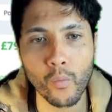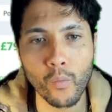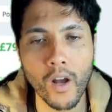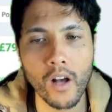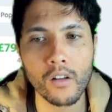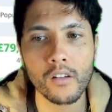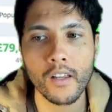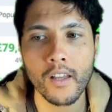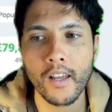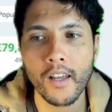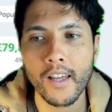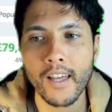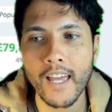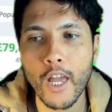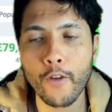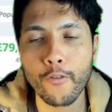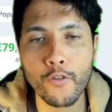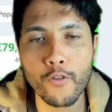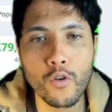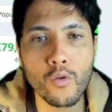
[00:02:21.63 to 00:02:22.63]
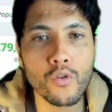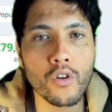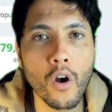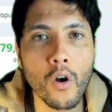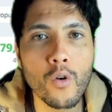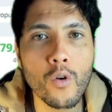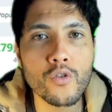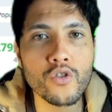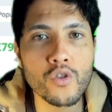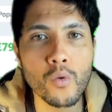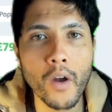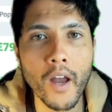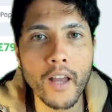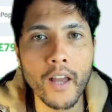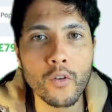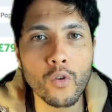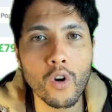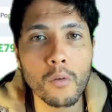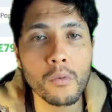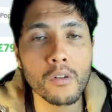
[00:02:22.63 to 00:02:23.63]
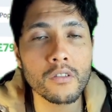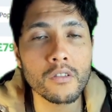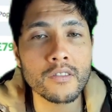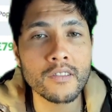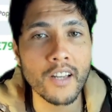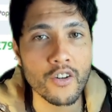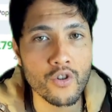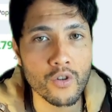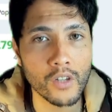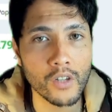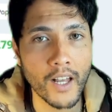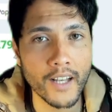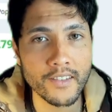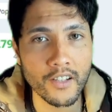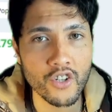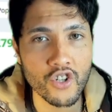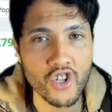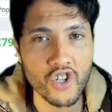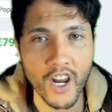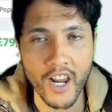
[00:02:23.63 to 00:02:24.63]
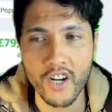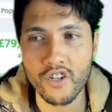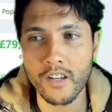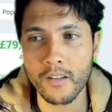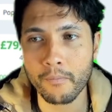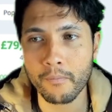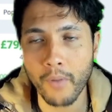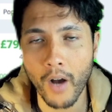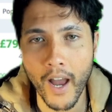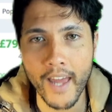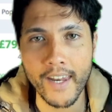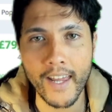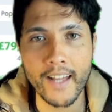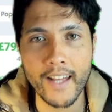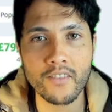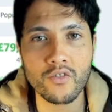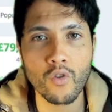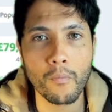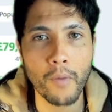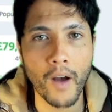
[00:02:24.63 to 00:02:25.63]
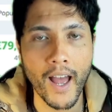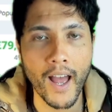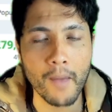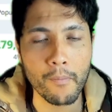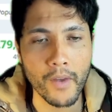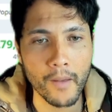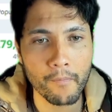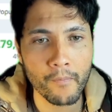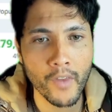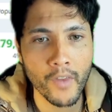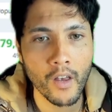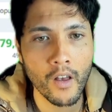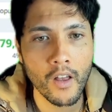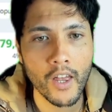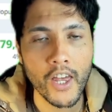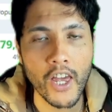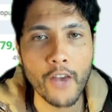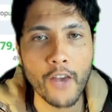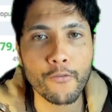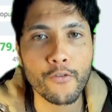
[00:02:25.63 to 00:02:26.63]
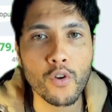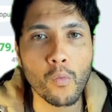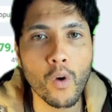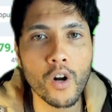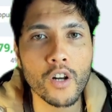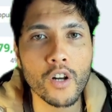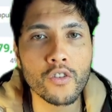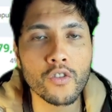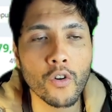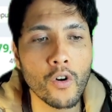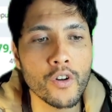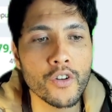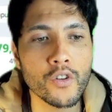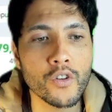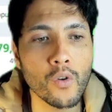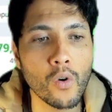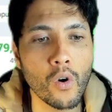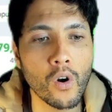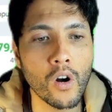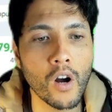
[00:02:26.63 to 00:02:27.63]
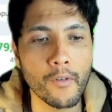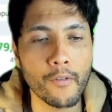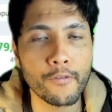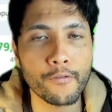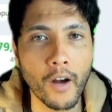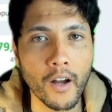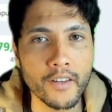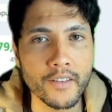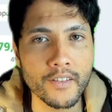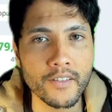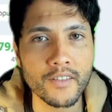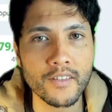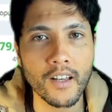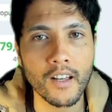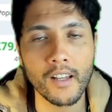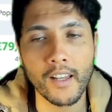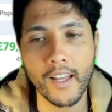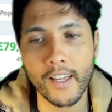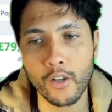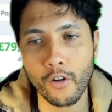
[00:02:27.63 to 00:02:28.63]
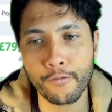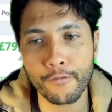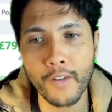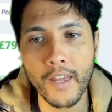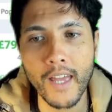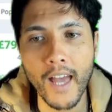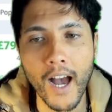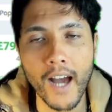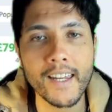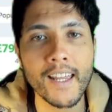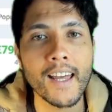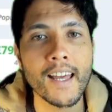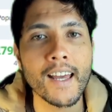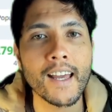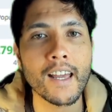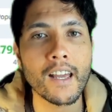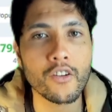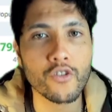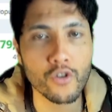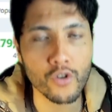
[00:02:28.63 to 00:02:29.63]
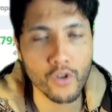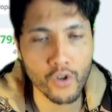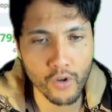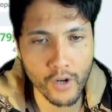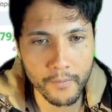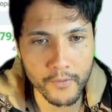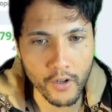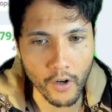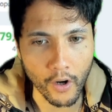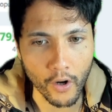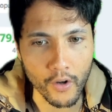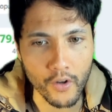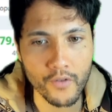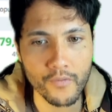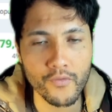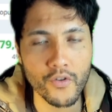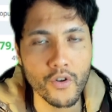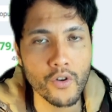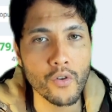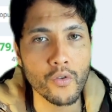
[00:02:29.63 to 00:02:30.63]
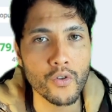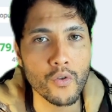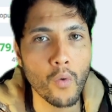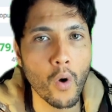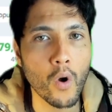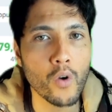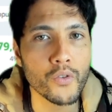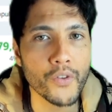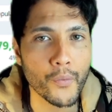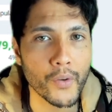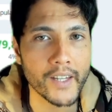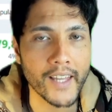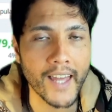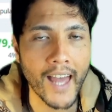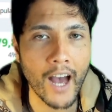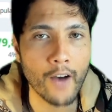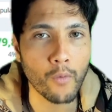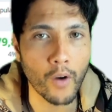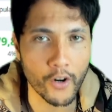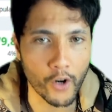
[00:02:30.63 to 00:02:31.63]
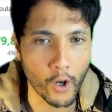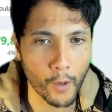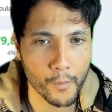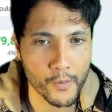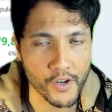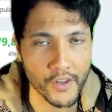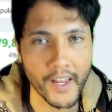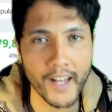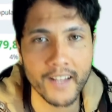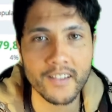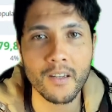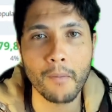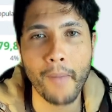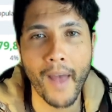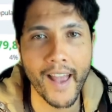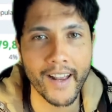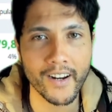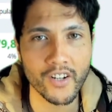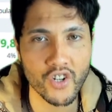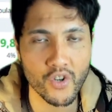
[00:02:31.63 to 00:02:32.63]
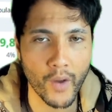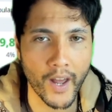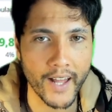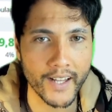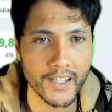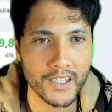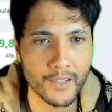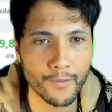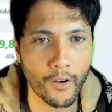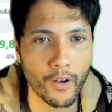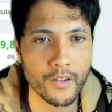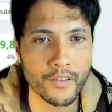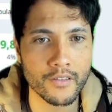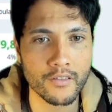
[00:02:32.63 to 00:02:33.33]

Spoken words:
Well, if you go to a normal centralized exchange like Binance or Bybit, if you want to turn your funds, like your fiat, into crypto, you only really have one option. That's a bank transfer.